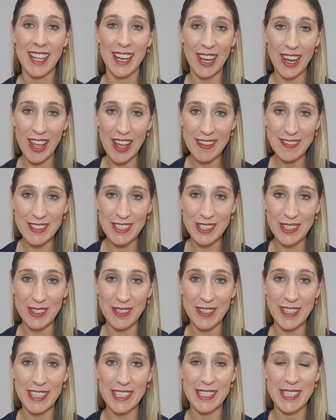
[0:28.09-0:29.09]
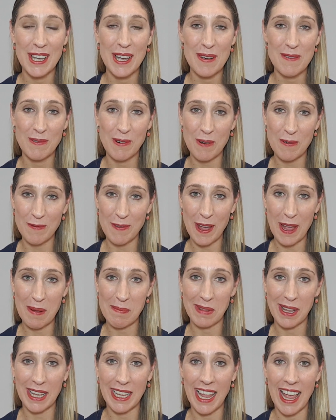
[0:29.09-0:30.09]
life stories for
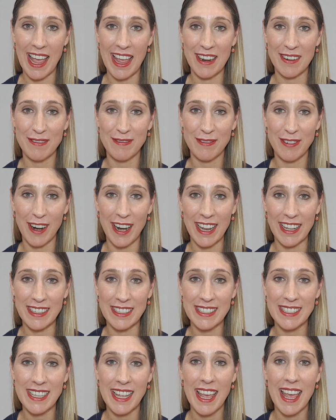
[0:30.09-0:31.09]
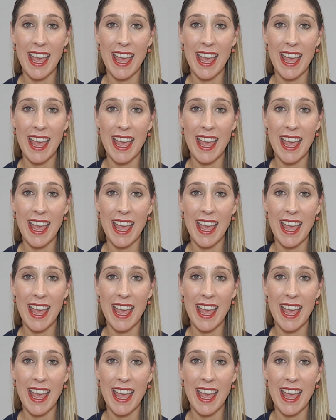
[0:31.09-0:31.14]
family and friends.